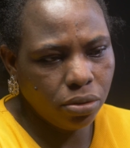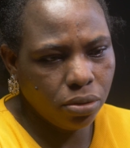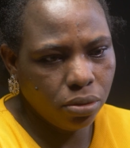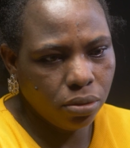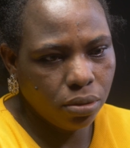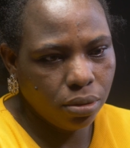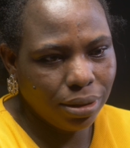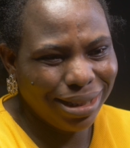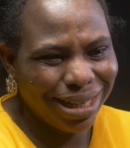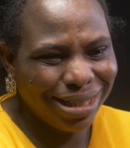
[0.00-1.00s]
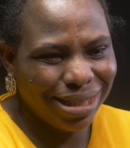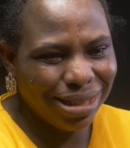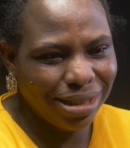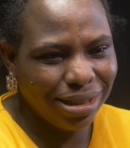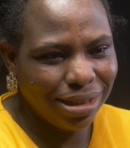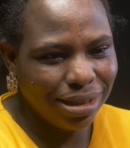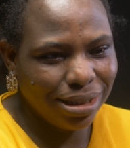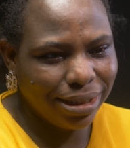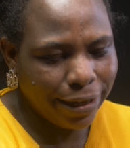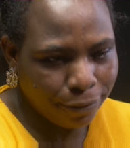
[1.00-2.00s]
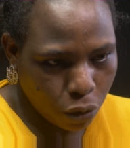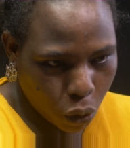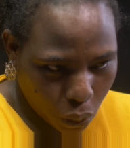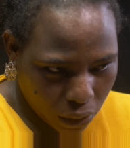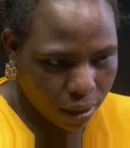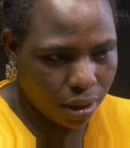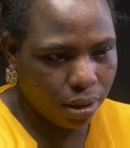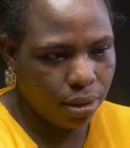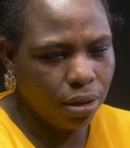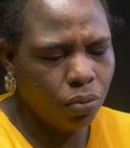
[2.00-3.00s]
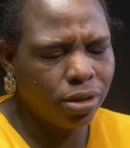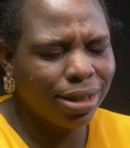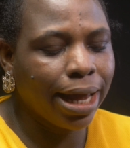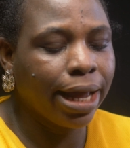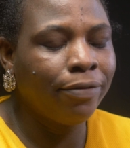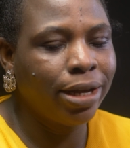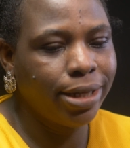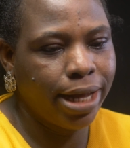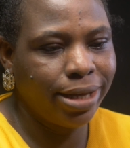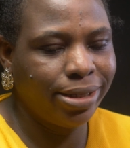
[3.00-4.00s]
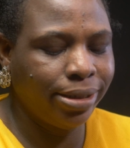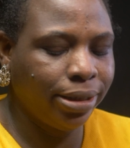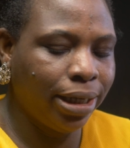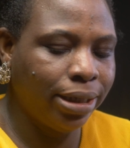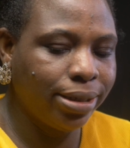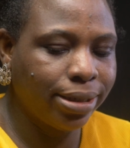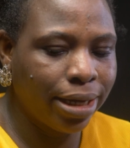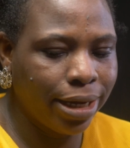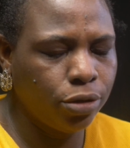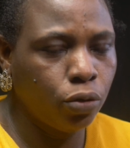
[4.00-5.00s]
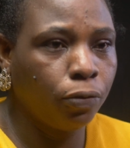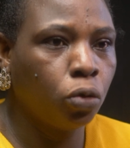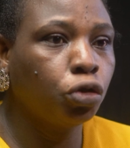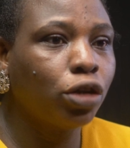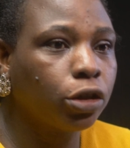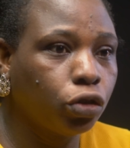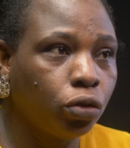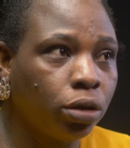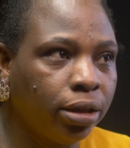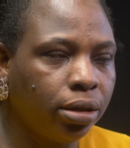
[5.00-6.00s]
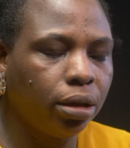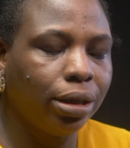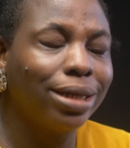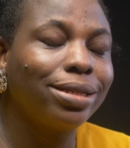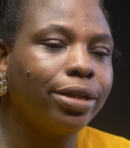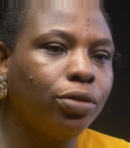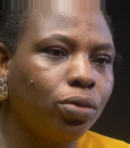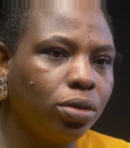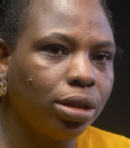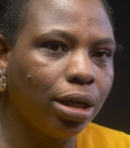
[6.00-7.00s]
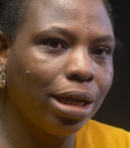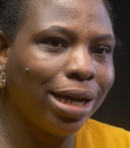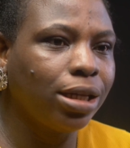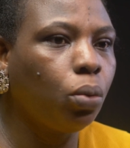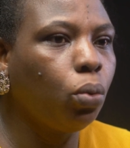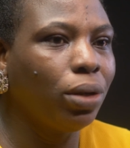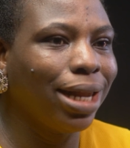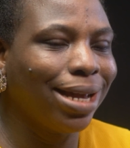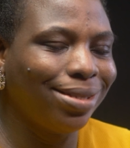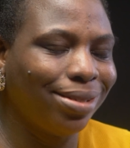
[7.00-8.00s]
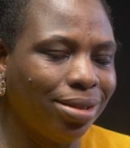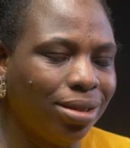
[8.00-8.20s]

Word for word: to 37th week, it was like, have I ever seen any signs of contraction, anything? I said, no. He said, I said, what will I see?